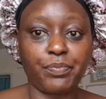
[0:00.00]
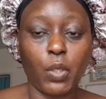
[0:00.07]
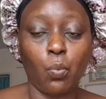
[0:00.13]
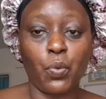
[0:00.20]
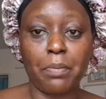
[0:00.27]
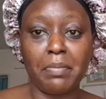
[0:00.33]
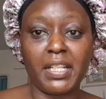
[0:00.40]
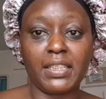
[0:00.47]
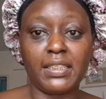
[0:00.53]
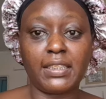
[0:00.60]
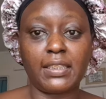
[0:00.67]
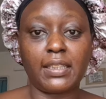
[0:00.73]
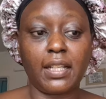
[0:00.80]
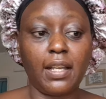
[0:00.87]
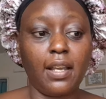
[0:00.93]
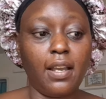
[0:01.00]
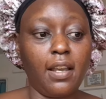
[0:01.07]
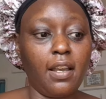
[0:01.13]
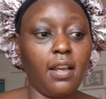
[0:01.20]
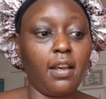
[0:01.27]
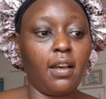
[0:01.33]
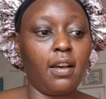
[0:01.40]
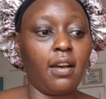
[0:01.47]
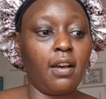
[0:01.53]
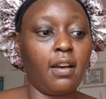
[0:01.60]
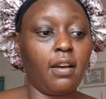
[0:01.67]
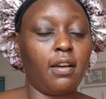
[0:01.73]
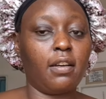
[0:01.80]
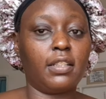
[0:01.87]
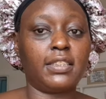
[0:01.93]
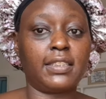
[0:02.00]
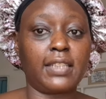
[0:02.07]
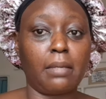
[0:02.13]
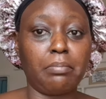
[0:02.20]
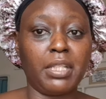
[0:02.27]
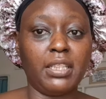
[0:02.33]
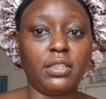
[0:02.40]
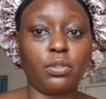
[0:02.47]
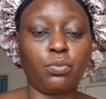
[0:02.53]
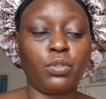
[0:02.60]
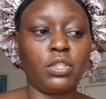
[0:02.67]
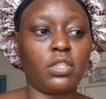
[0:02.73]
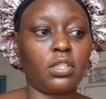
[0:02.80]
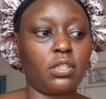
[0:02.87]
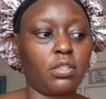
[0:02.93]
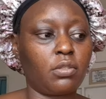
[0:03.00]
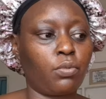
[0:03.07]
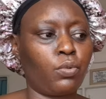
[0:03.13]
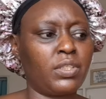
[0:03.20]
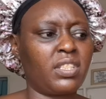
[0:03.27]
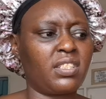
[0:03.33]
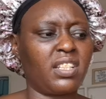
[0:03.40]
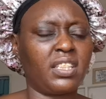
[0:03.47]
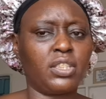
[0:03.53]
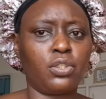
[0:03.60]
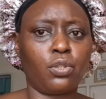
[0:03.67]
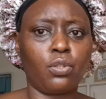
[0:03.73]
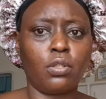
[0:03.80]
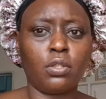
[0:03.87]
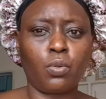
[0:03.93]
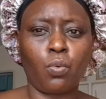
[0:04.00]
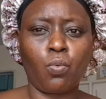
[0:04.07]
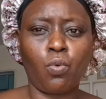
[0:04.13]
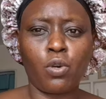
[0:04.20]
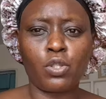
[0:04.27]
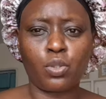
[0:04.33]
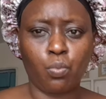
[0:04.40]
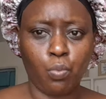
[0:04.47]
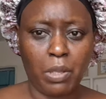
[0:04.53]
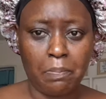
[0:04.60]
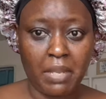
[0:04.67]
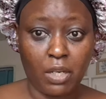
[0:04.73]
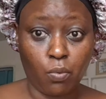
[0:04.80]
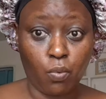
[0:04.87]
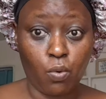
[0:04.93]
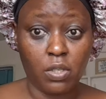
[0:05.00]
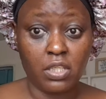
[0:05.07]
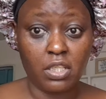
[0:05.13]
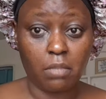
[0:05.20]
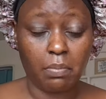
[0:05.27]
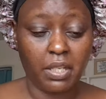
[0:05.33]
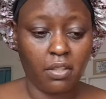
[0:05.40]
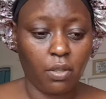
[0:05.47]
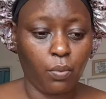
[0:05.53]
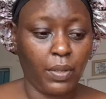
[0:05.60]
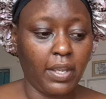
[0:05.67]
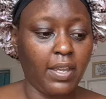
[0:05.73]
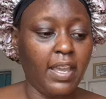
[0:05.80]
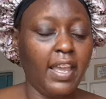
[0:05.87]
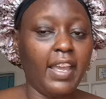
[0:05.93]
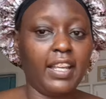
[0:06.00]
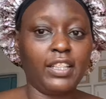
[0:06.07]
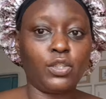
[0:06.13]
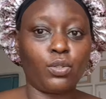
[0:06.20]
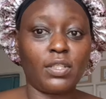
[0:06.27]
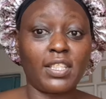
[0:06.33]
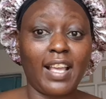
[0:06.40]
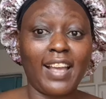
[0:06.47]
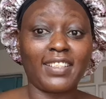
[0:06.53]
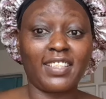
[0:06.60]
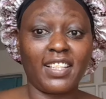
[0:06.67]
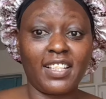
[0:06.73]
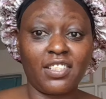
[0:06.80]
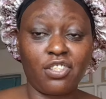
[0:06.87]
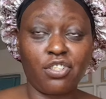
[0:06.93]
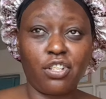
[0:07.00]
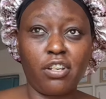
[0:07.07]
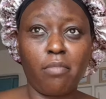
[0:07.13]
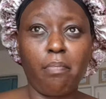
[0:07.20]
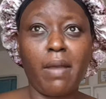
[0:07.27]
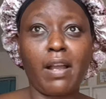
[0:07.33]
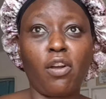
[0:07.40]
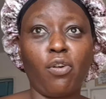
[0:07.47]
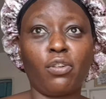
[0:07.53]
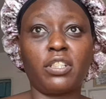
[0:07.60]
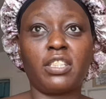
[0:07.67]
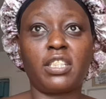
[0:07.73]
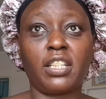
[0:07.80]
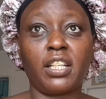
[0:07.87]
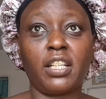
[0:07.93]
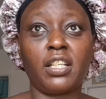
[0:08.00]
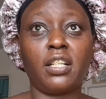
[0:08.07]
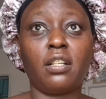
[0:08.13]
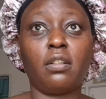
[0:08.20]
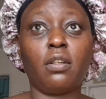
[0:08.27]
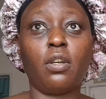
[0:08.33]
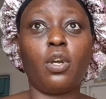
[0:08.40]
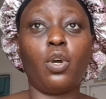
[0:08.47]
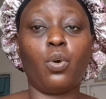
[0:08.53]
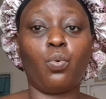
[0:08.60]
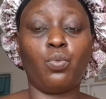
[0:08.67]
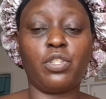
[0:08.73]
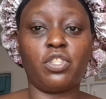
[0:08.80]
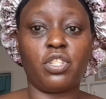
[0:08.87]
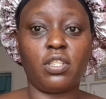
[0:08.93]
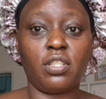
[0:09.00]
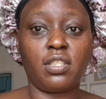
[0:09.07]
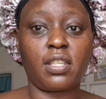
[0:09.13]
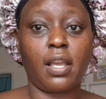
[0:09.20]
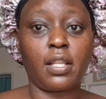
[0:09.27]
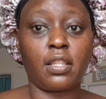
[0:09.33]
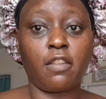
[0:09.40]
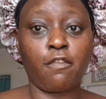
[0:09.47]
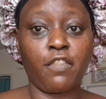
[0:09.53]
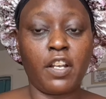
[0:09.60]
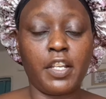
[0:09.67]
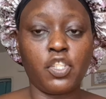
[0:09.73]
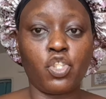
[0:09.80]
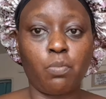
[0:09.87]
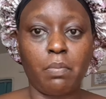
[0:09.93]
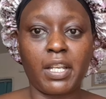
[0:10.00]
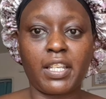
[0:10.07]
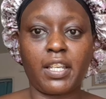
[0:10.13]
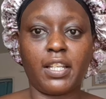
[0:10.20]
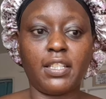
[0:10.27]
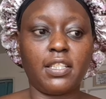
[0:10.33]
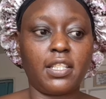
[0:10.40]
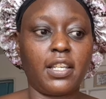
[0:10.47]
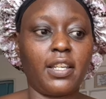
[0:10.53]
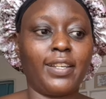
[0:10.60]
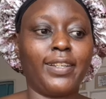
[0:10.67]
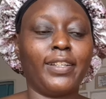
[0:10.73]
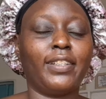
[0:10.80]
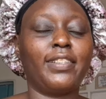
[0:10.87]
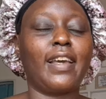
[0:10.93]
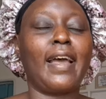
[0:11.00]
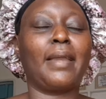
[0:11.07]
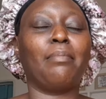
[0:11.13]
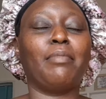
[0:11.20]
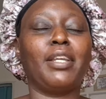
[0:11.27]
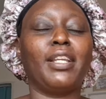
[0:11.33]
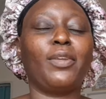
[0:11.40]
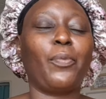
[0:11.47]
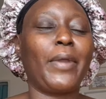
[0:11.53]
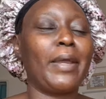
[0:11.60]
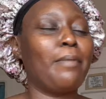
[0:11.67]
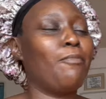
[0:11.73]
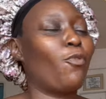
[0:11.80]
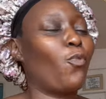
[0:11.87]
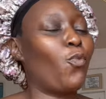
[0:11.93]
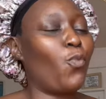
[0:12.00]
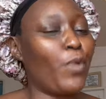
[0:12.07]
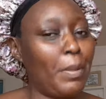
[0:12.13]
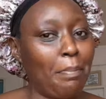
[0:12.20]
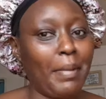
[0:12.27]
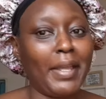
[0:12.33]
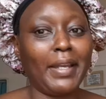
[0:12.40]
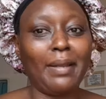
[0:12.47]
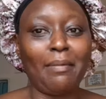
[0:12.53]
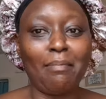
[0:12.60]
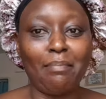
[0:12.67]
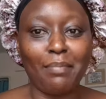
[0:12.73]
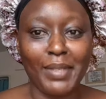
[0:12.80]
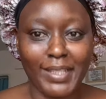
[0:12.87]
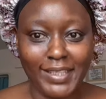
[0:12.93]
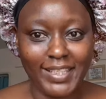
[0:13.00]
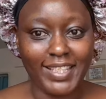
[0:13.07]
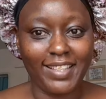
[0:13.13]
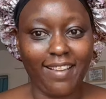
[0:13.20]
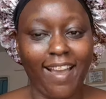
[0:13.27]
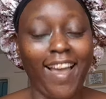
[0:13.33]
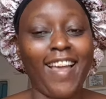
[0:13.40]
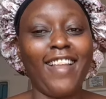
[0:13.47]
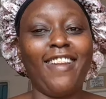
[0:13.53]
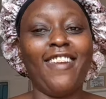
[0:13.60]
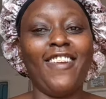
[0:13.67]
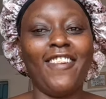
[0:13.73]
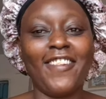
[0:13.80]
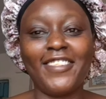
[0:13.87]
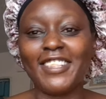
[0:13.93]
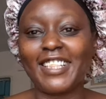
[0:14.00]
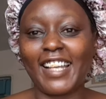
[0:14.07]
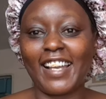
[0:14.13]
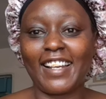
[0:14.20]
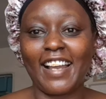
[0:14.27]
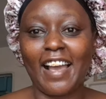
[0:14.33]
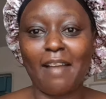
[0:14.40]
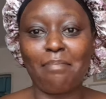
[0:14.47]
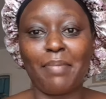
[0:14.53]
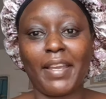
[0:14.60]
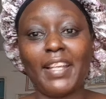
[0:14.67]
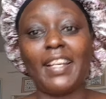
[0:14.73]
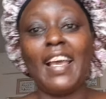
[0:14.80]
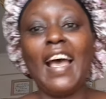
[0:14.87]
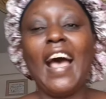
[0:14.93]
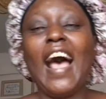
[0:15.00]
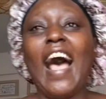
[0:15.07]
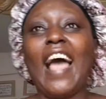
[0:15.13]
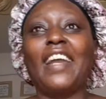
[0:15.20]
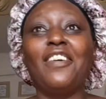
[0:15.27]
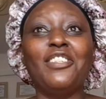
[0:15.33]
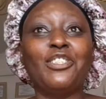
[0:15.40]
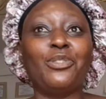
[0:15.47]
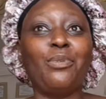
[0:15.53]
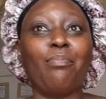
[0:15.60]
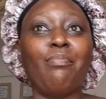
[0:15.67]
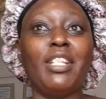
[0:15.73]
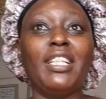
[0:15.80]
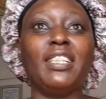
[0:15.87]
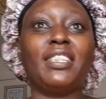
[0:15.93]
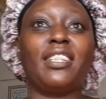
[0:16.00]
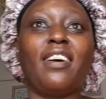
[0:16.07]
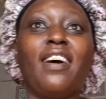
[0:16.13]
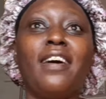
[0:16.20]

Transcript: women's summit, which was titled What Women Want. By the way, it was at the Trademark Hotel, which is at the Village Market, and I mean, where women meet, a lot can happen. I got to meet